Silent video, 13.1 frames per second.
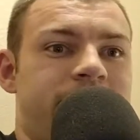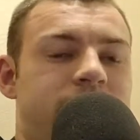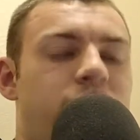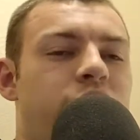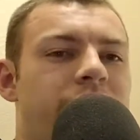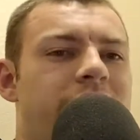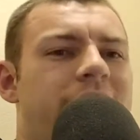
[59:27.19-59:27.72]

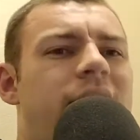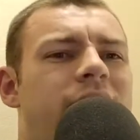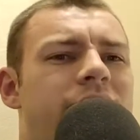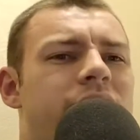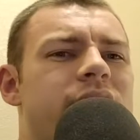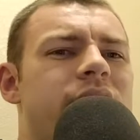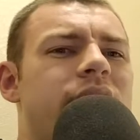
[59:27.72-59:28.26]
Well, they
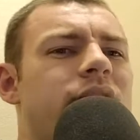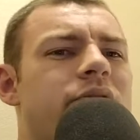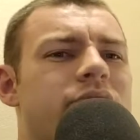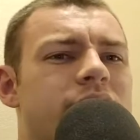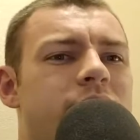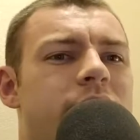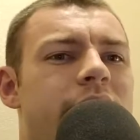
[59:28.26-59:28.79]
obviously closed
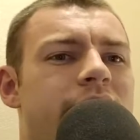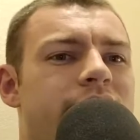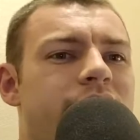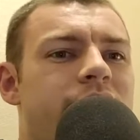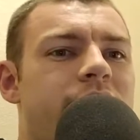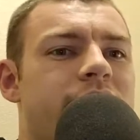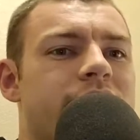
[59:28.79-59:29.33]
the ride for
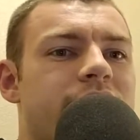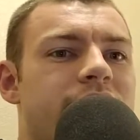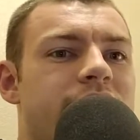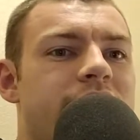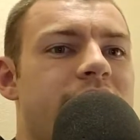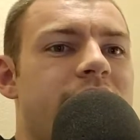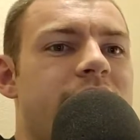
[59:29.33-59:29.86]
the rest of the
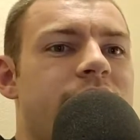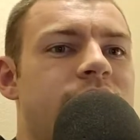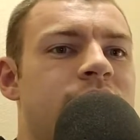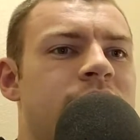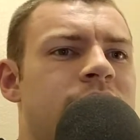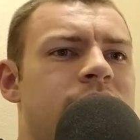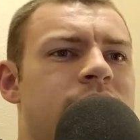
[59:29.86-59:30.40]
day,
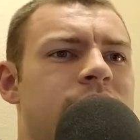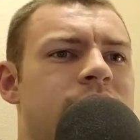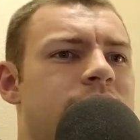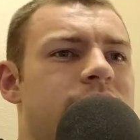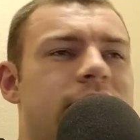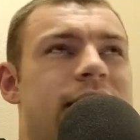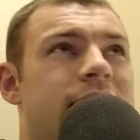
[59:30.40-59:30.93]

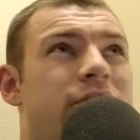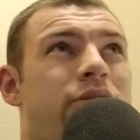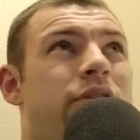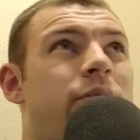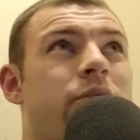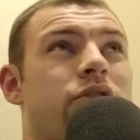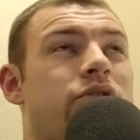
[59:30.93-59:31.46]
and I don't know how
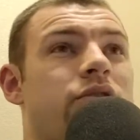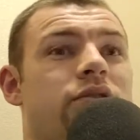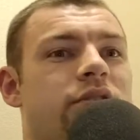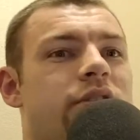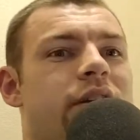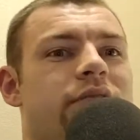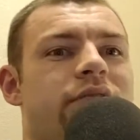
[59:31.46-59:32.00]
much
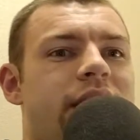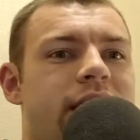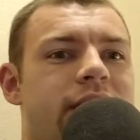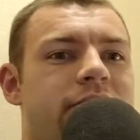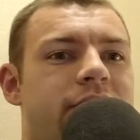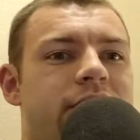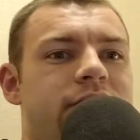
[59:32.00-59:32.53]
longer after
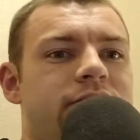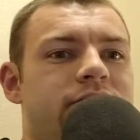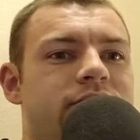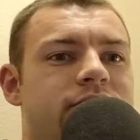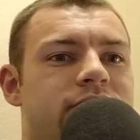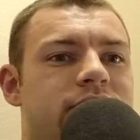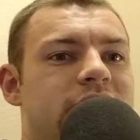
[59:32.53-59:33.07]
that, but
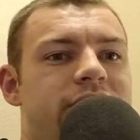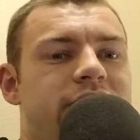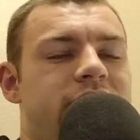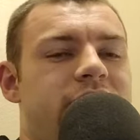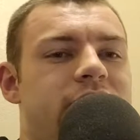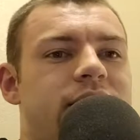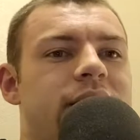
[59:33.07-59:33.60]
even
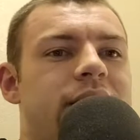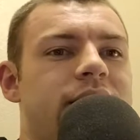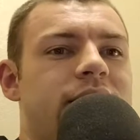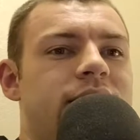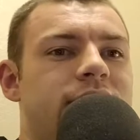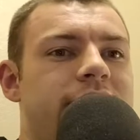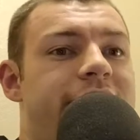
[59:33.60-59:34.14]
then,
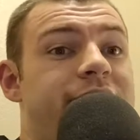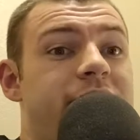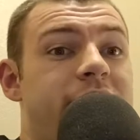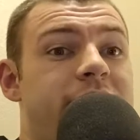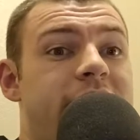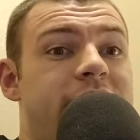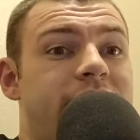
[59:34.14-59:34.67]
like, I've
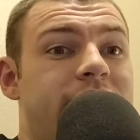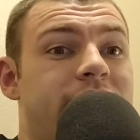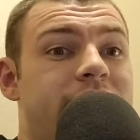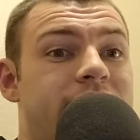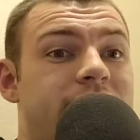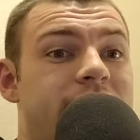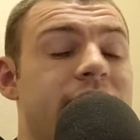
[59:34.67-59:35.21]
been back there
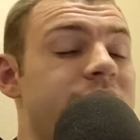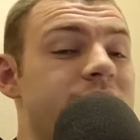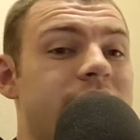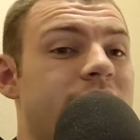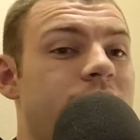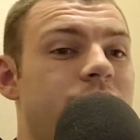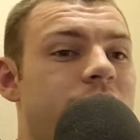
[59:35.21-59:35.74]
since and
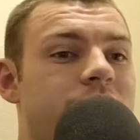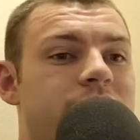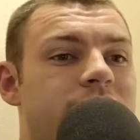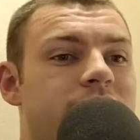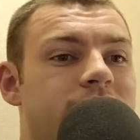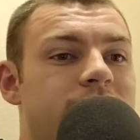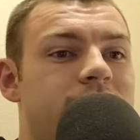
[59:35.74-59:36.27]
I won't get
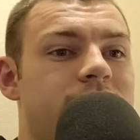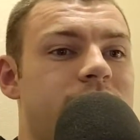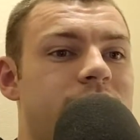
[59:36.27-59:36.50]
on it.